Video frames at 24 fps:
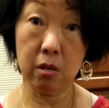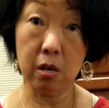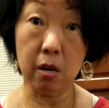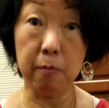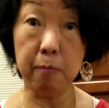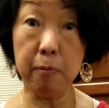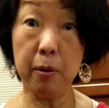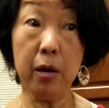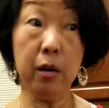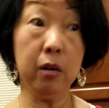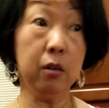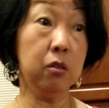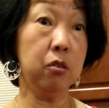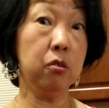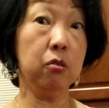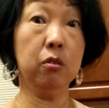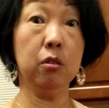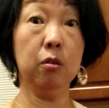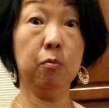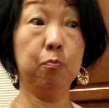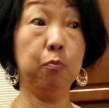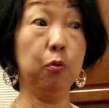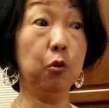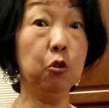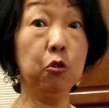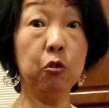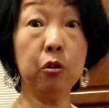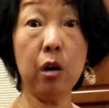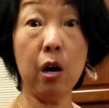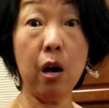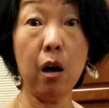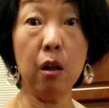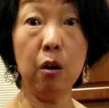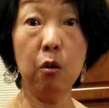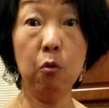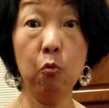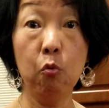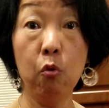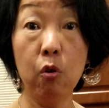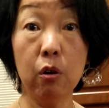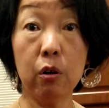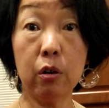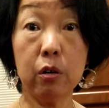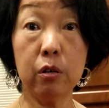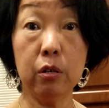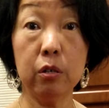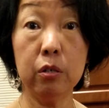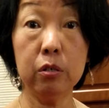compared to the blue collar
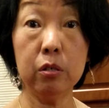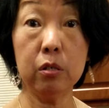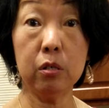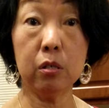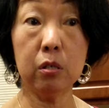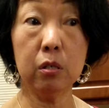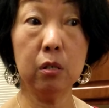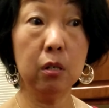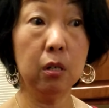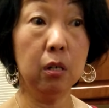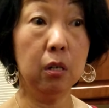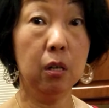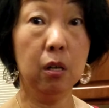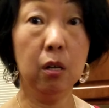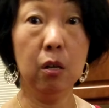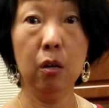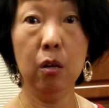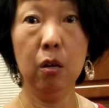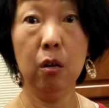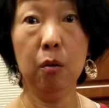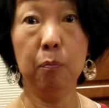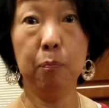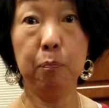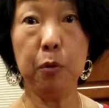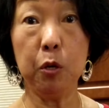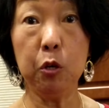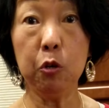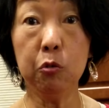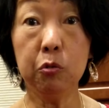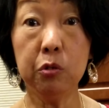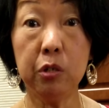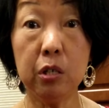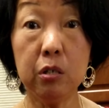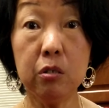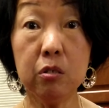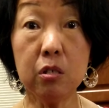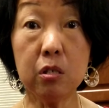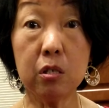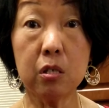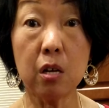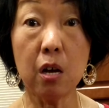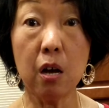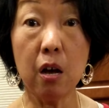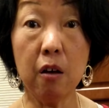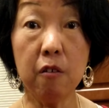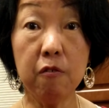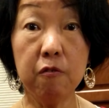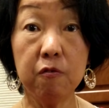workers, building
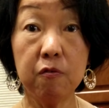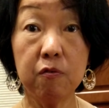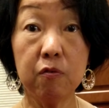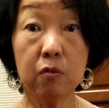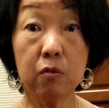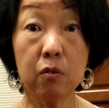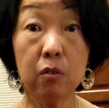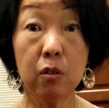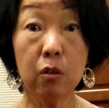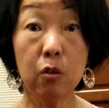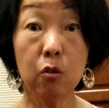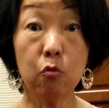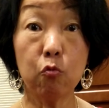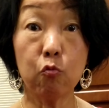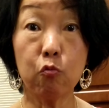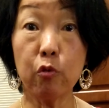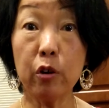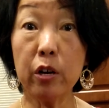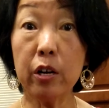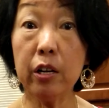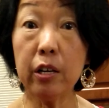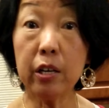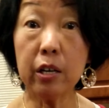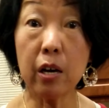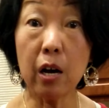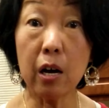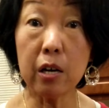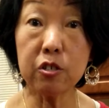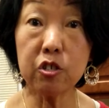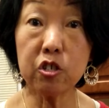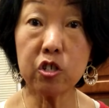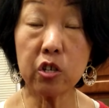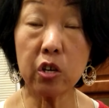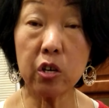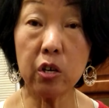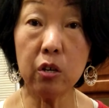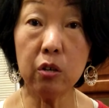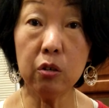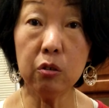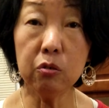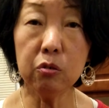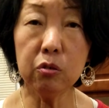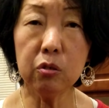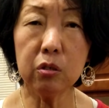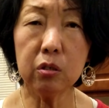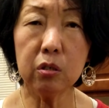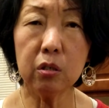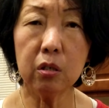stuff, really got
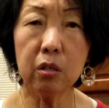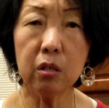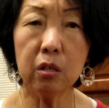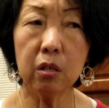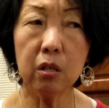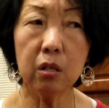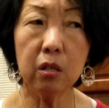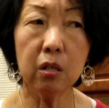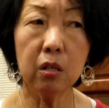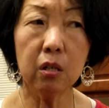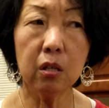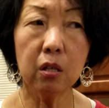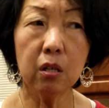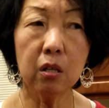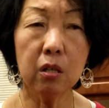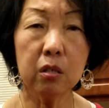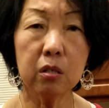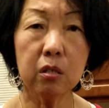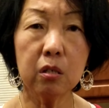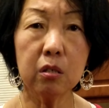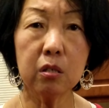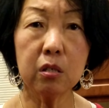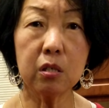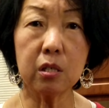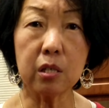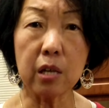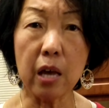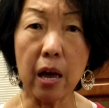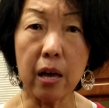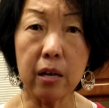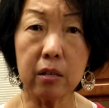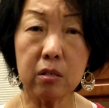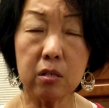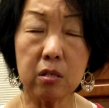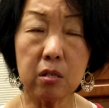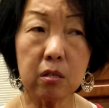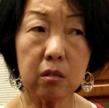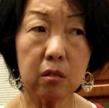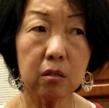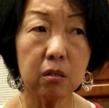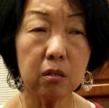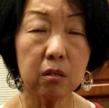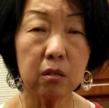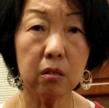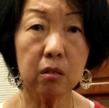skills, sets